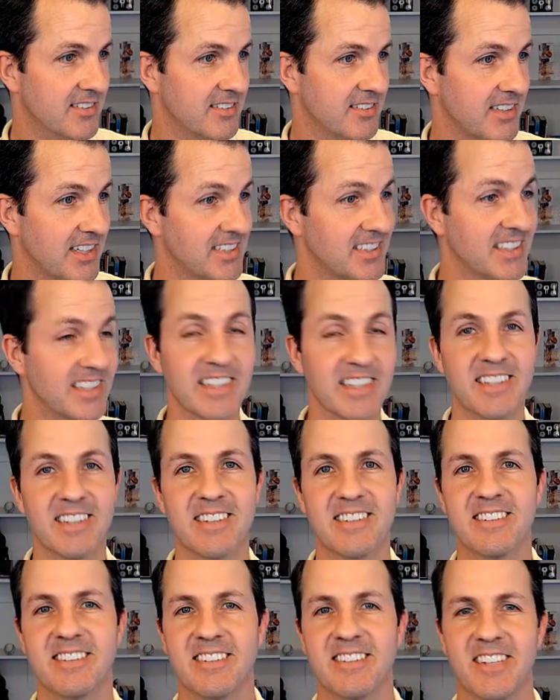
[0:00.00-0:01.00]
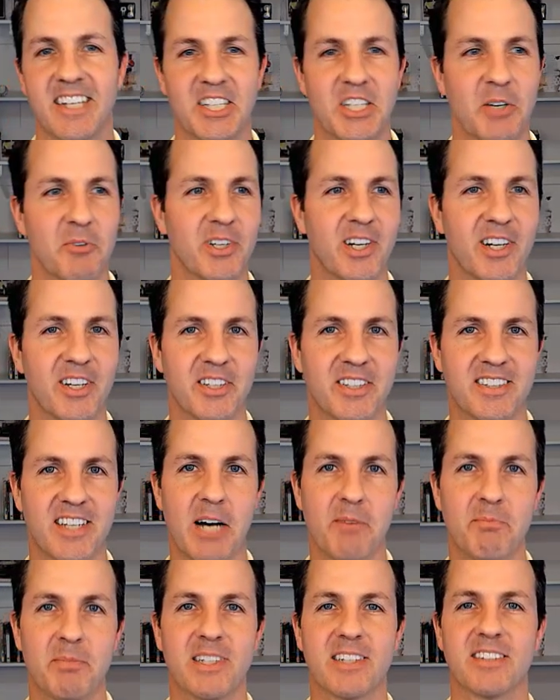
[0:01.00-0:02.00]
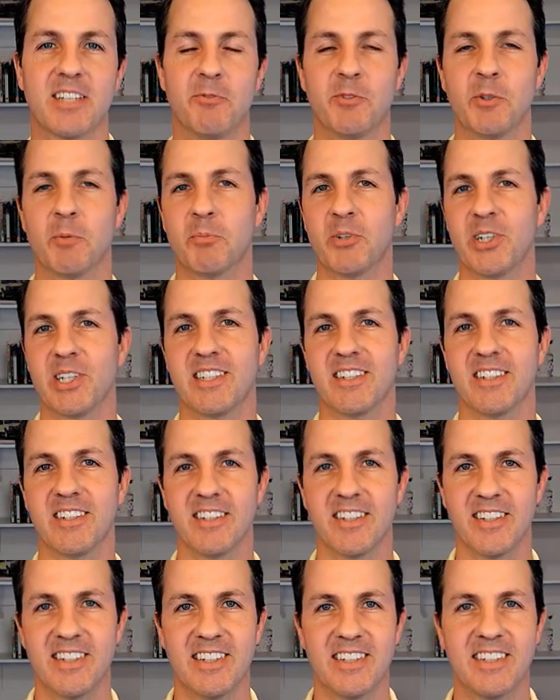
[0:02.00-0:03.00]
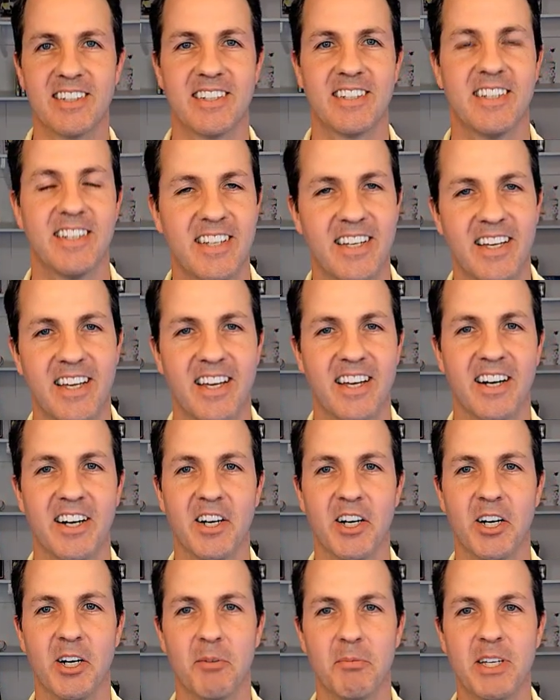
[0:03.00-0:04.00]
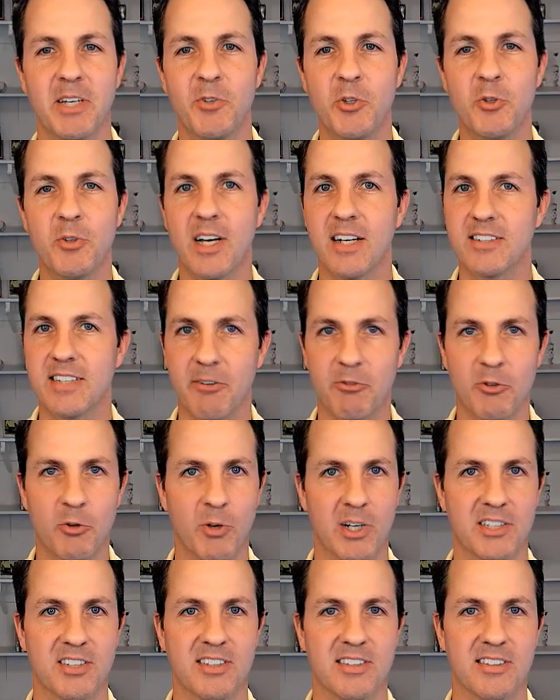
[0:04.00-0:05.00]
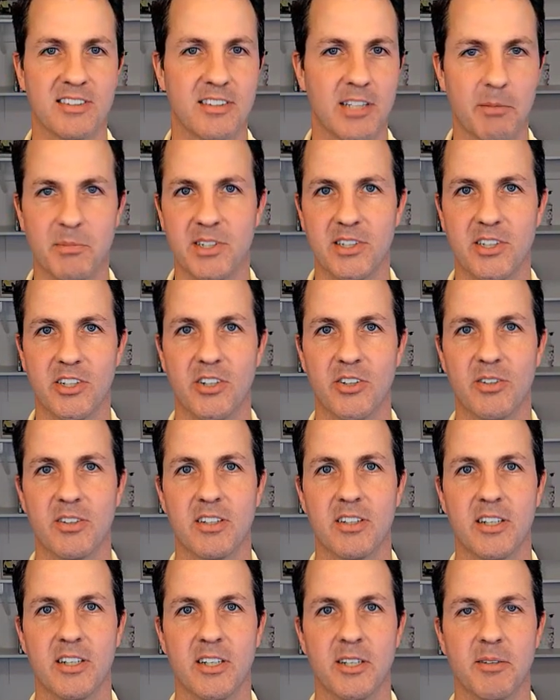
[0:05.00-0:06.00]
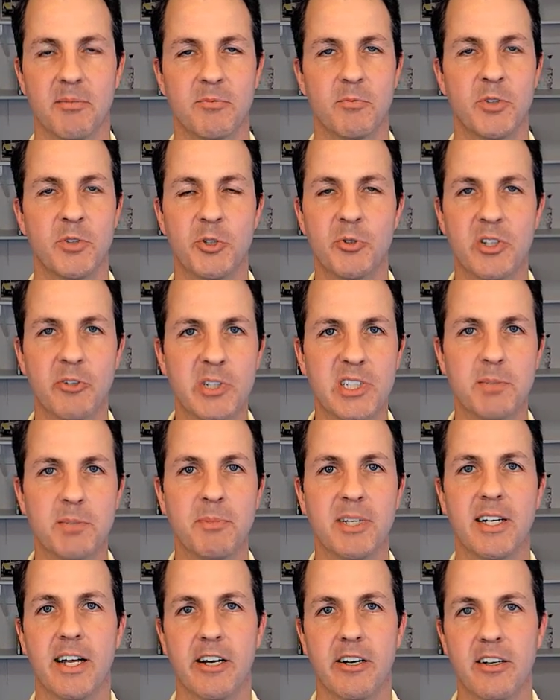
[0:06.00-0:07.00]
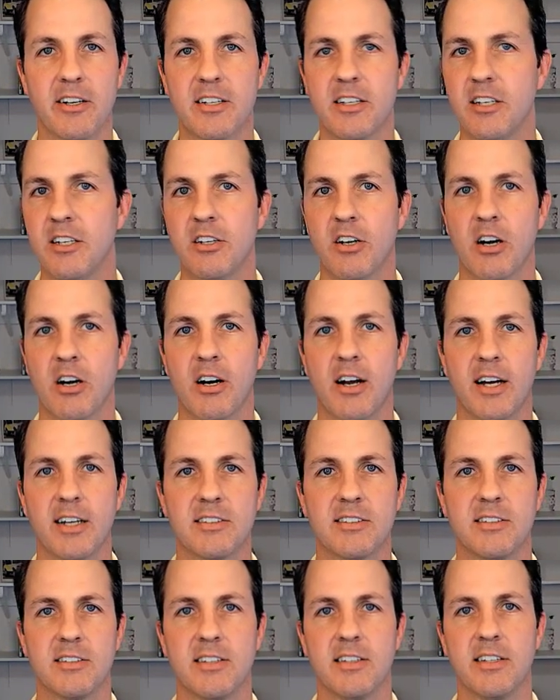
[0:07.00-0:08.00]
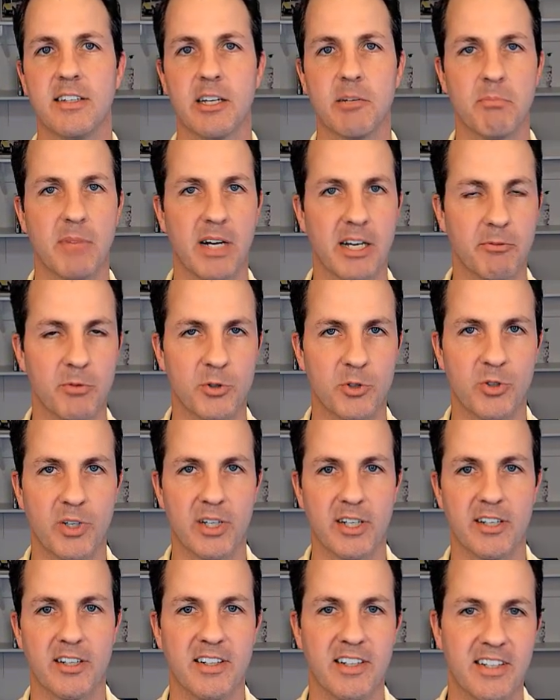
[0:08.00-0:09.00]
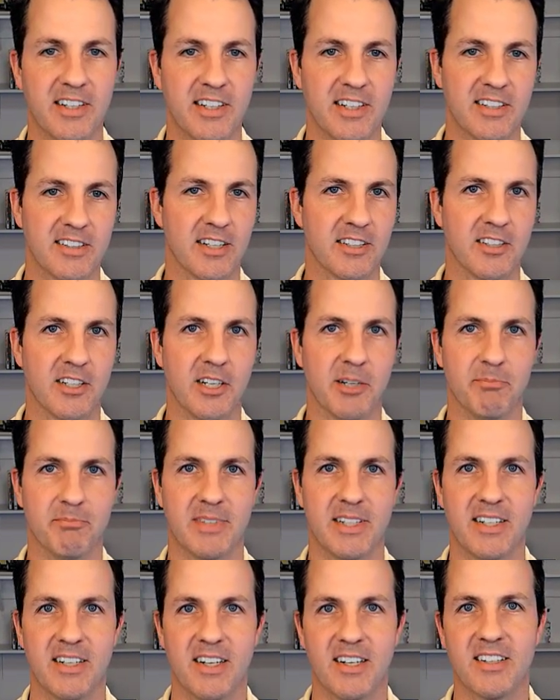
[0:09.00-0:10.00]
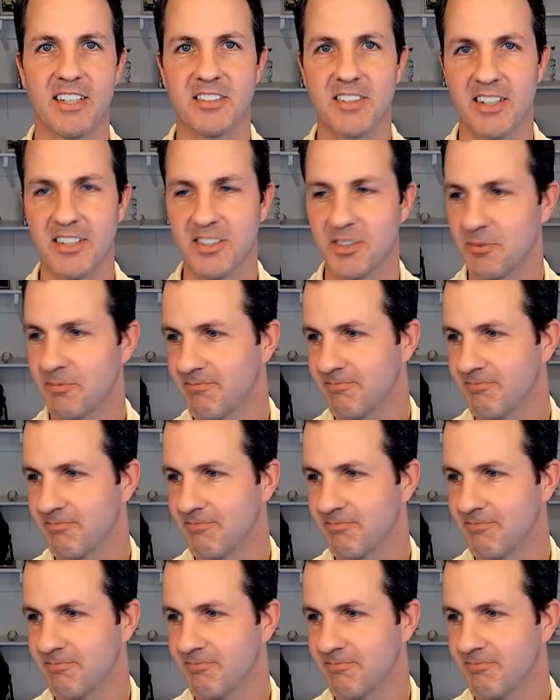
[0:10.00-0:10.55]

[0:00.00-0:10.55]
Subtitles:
I did it. I covered all the topics. I feel pretty good. If you guys have questions, let me know. You can reach me at Eric, ERIC, at mindfultrader.com. Thanks, guys.